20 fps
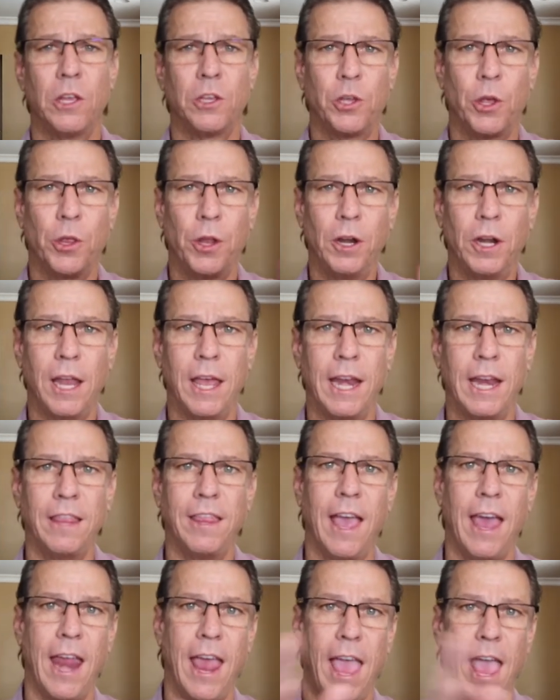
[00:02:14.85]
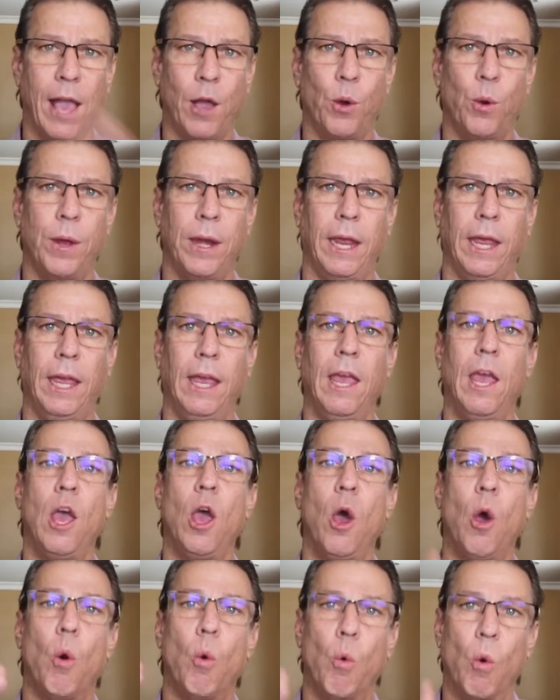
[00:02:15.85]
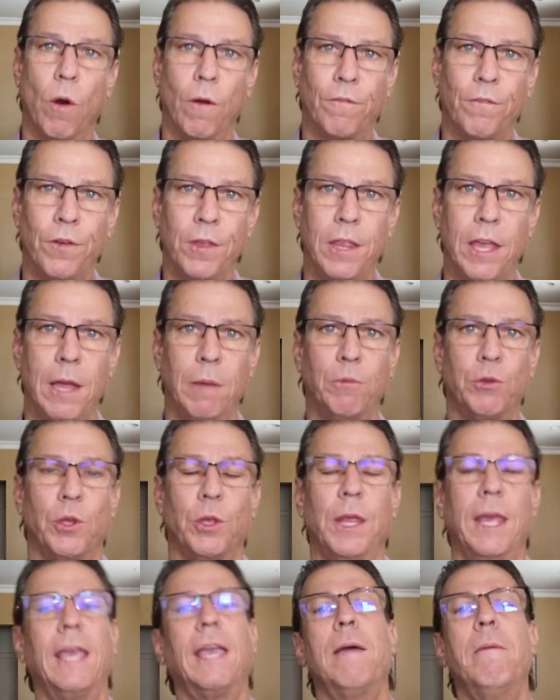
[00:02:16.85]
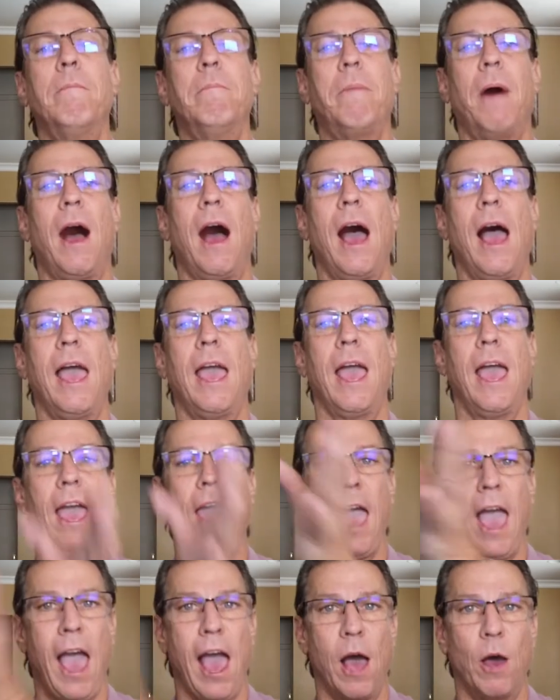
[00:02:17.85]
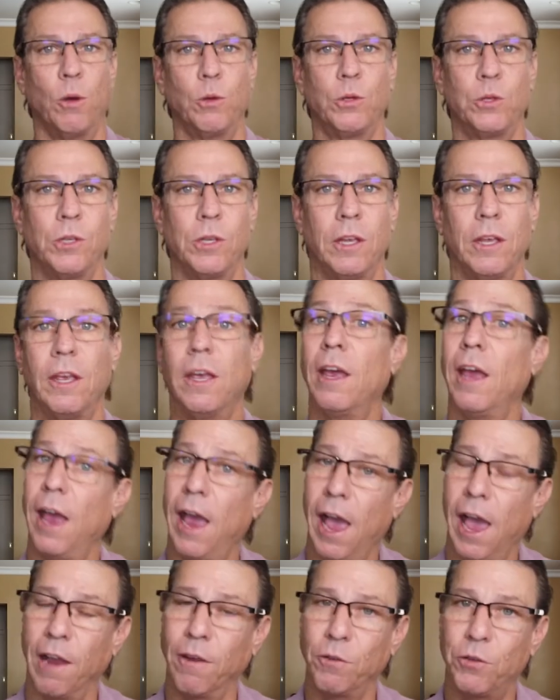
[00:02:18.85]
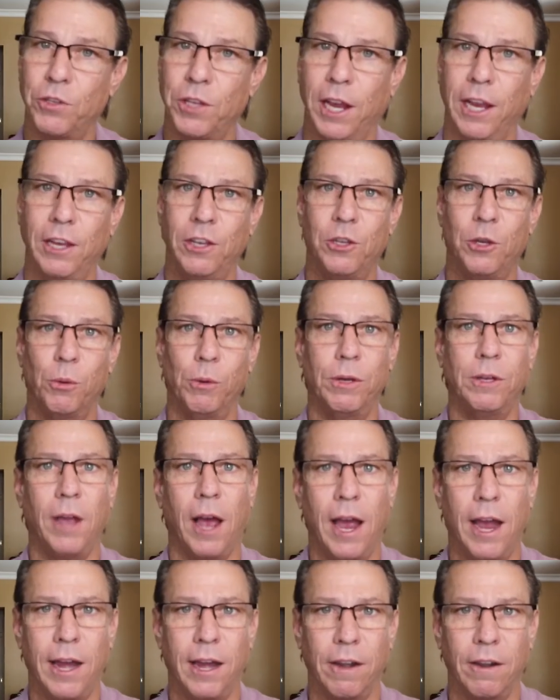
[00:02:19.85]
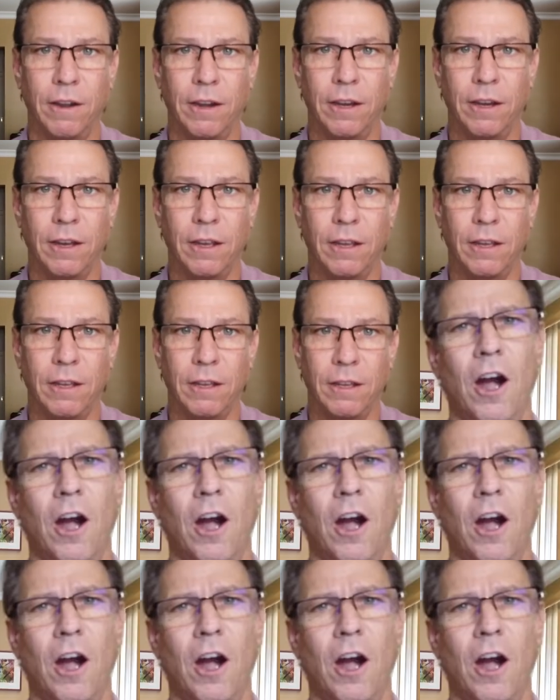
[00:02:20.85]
So they're letting that equity work for them so they can buy a house out of state to retire in.